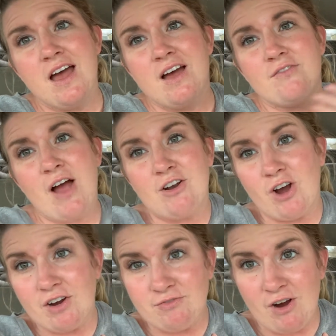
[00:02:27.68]
at
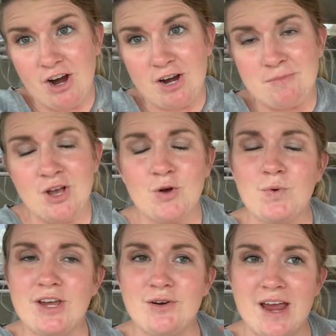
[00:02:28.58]
our farm,
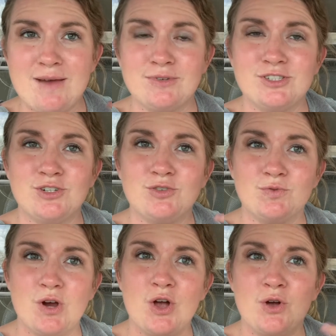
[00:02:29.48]
we are able to
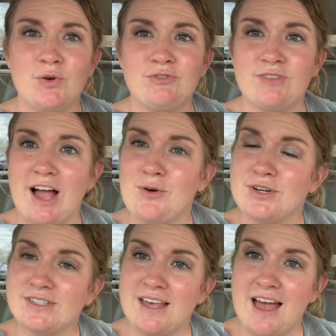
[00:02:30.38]
grow
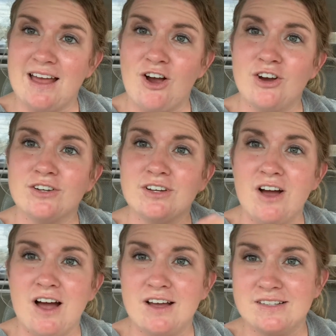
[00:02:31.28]
flowers that are
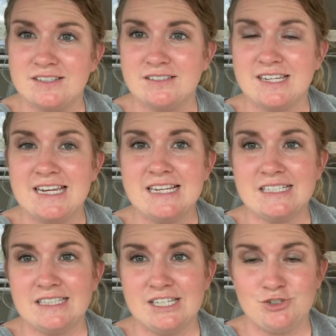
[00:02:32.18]
not
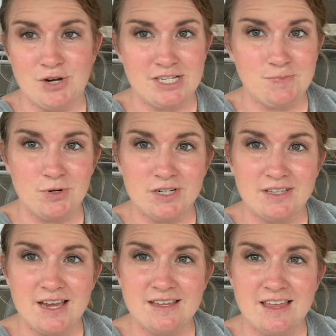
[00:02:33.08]
easily transported
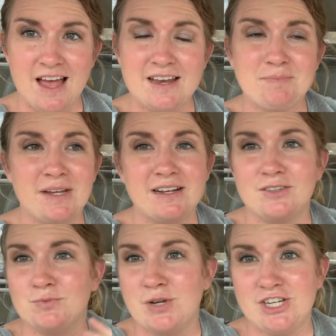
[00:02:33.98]
like that, but at
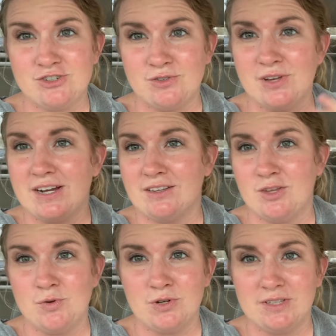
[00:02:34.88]
a regional and a
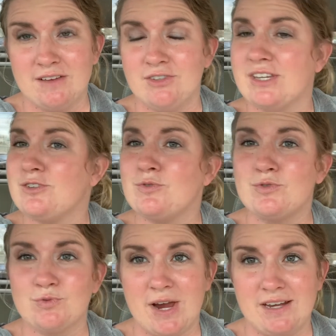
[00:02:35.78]
local level, they do
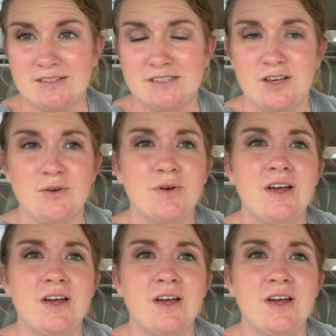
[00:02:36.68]
great. So,